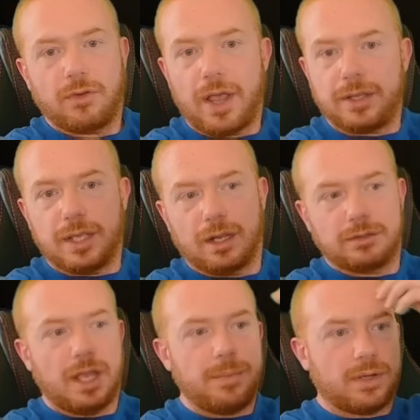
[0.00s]
Fine then,
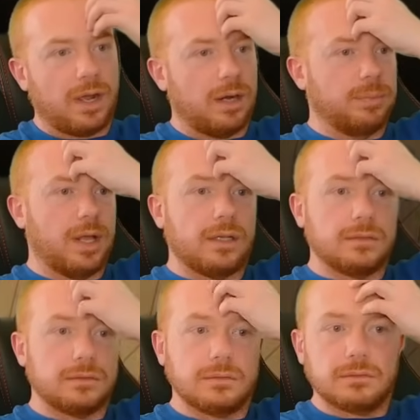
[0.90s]
I'll double card
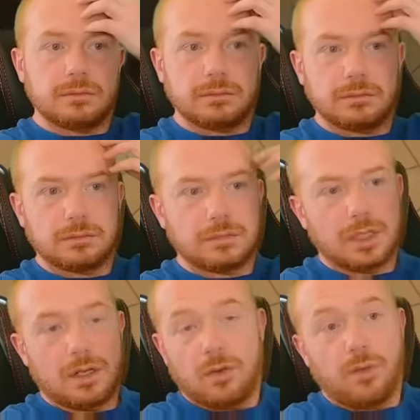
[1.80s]
block.
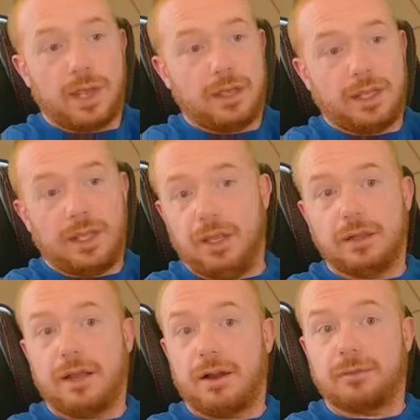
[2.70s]
We he, he
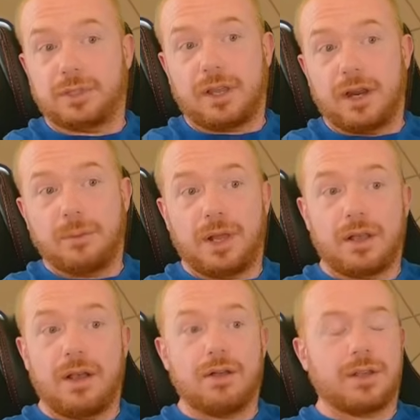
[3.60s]
let off the card
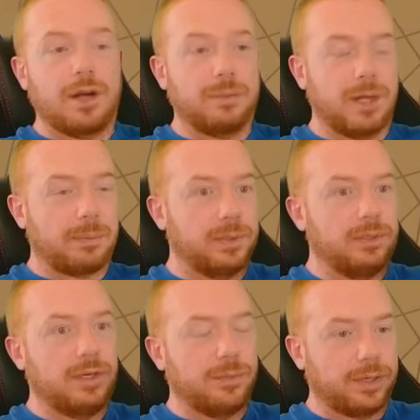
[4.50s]
block? All card block,
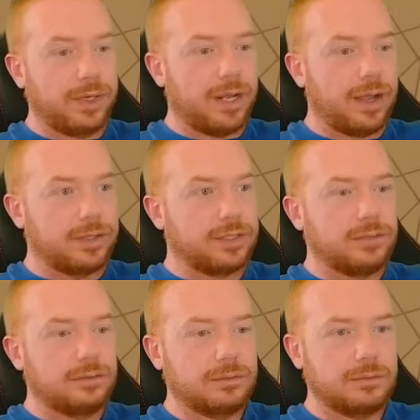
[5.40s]
Blue. Don't worry, I got
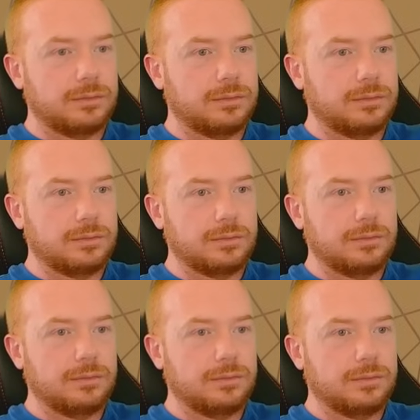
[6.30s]
you.
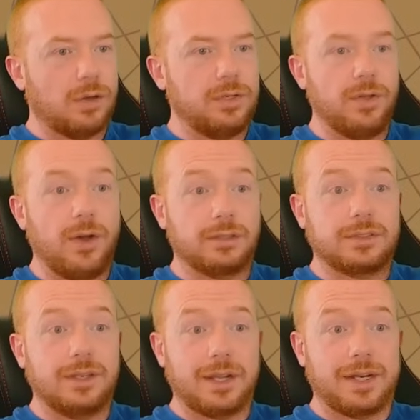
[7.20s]
Oh, do you
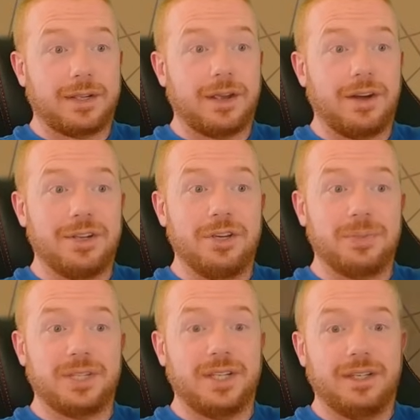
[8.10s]
also not get a card?
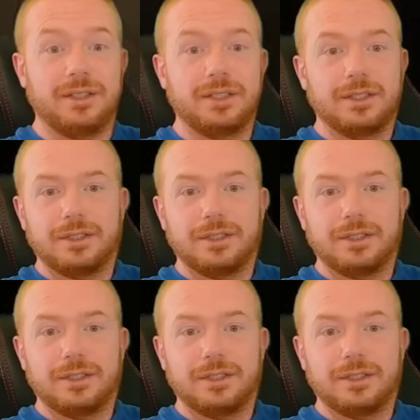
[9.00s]
Oopsie.